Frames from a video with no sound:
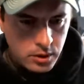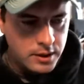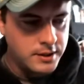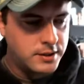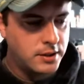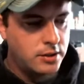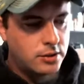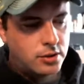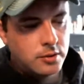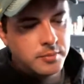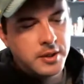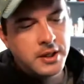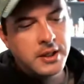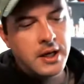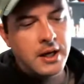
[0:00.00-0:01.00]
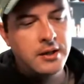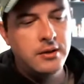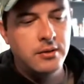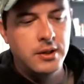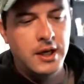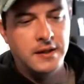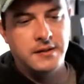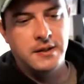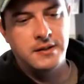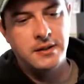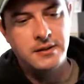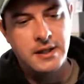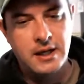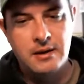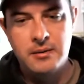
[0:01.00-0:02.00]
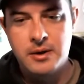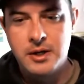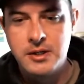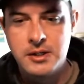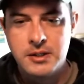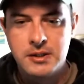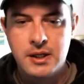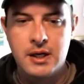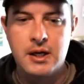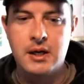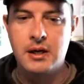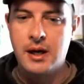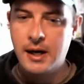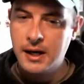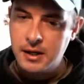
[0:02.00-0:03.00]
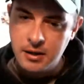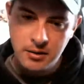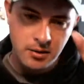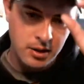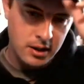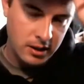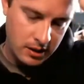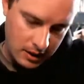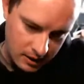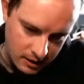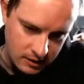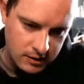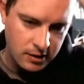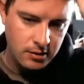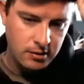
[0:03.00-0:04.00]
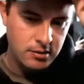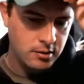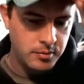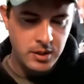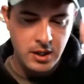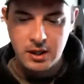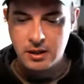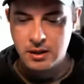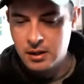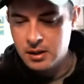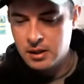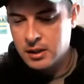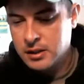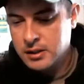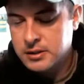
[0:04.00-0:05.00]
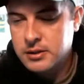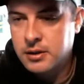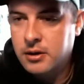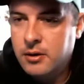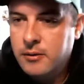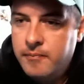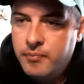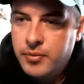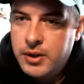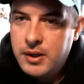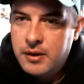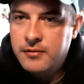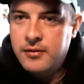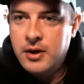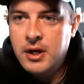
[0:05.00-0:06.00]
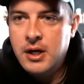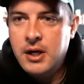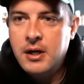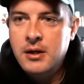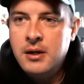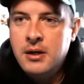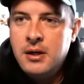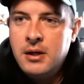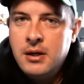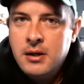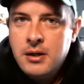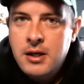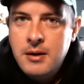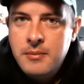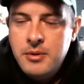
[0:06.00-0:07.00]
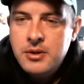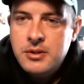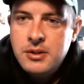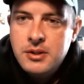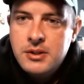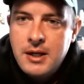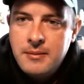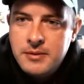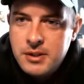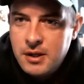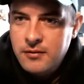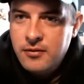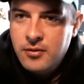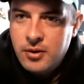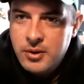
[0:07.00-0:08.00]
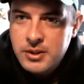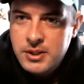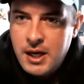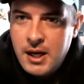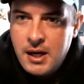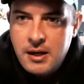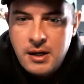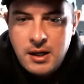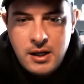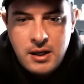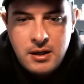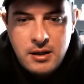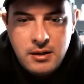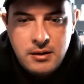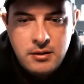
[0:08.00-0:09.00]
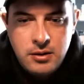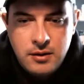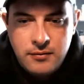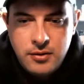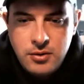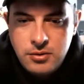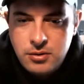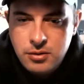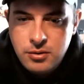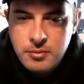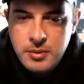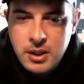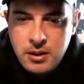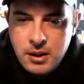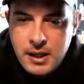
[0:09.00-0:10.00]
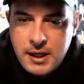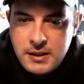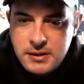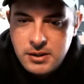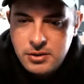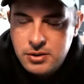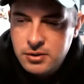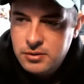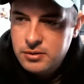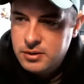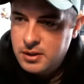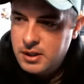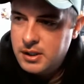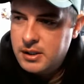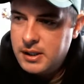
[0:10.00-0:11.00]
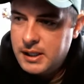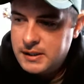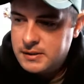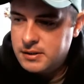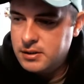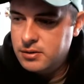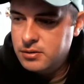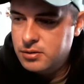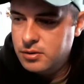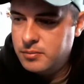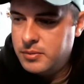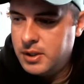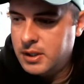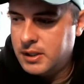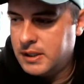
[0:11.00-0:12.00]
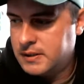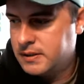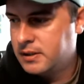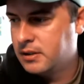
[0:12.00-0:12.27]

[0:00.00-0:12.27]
It's a YouTube thing, not you. Yes, that's exactly what I just said. I agree. It is a YouTube thing. So if keep using the same stuff you've always had, and if YouTube has issues, then that's a YouTube thing.